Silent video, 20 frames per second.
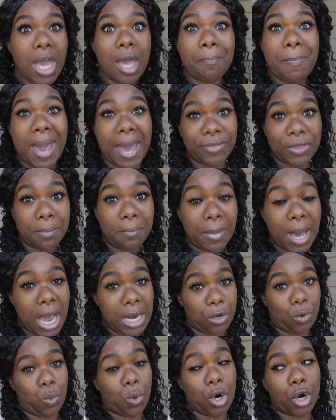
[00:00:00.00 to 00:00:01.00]
Bath &
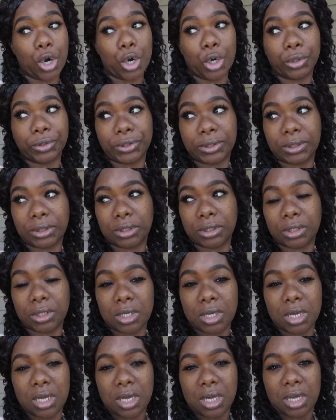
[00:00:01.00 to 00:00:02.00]
Body Works.
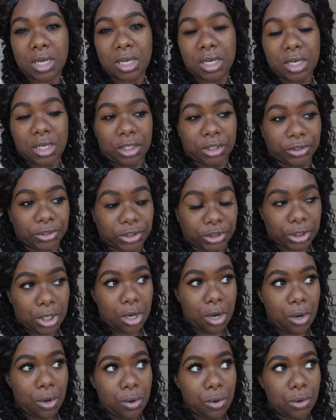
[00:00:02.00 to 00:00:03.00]

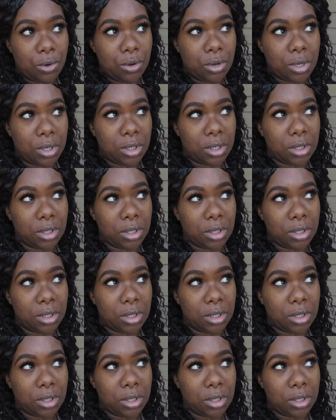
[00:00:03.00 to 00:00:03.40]
So,